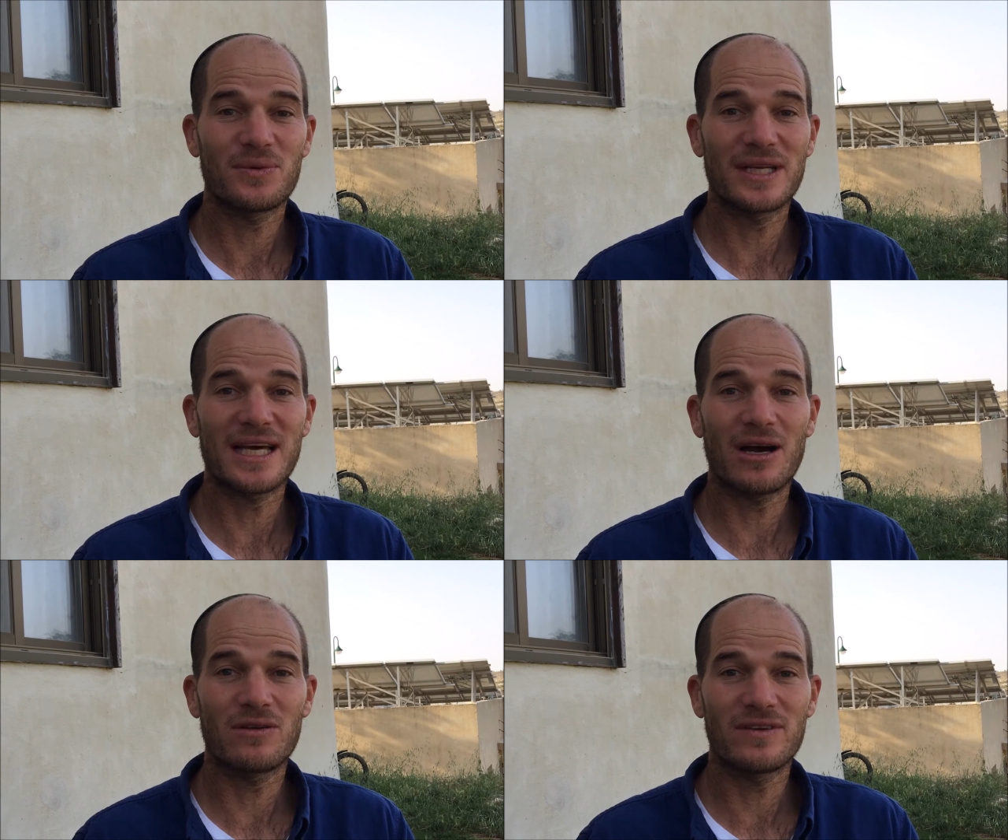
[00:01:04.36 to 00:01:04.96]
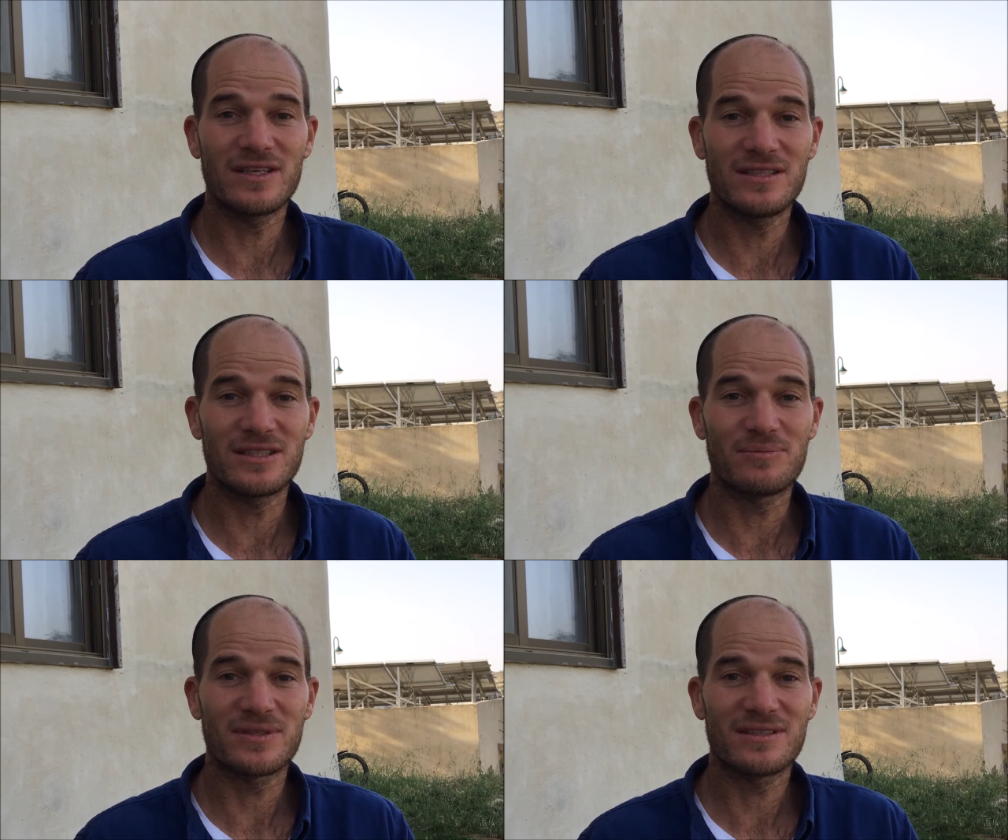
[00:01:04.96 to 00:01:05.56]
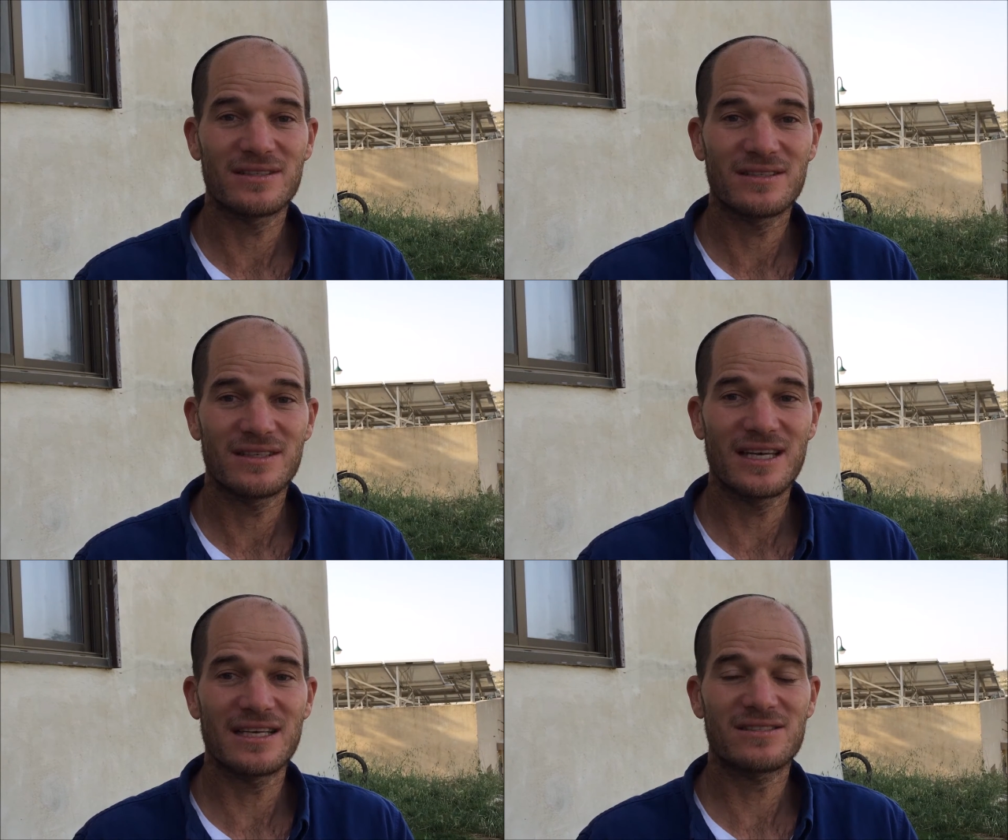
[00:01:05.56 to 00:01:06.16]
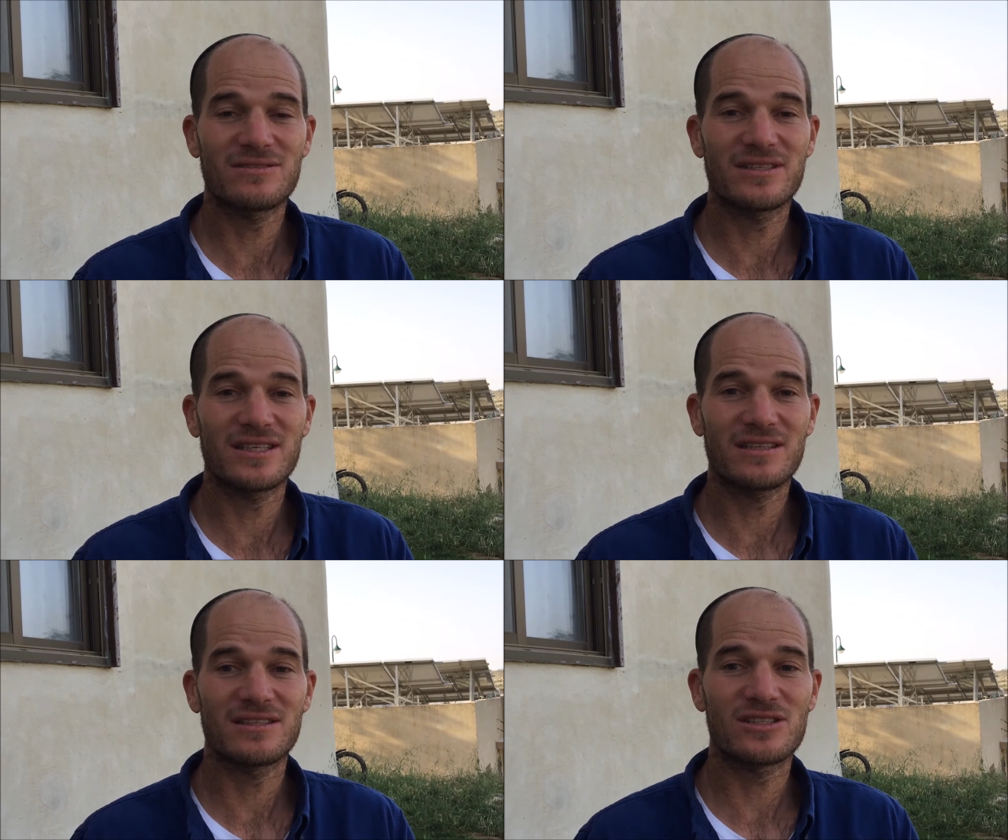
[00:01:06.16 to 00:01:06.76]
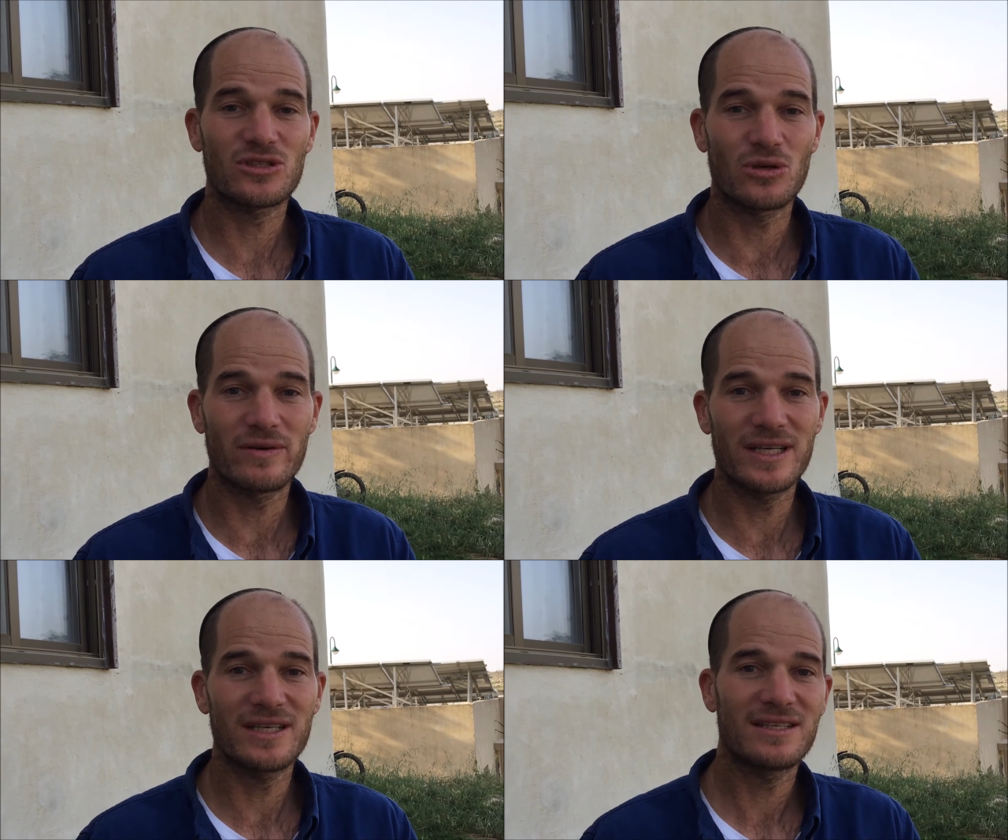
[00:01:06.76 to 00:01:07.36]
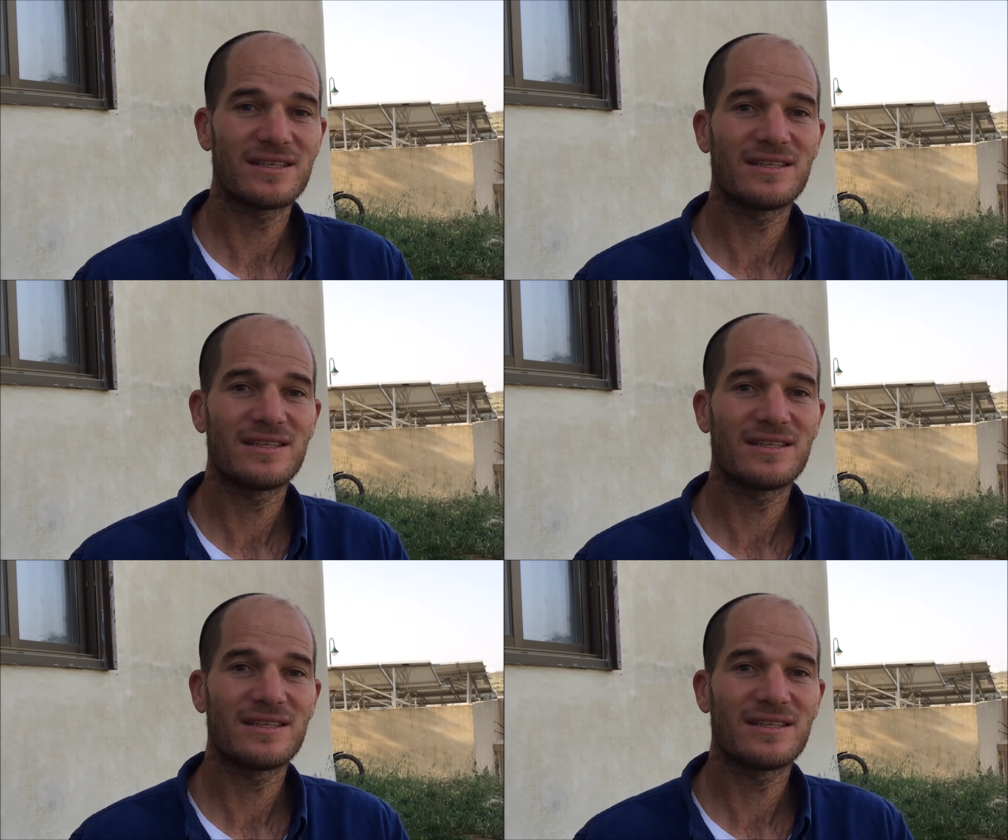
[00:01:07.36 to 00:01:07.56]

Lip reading: went out of Egypt. He has to tell the story,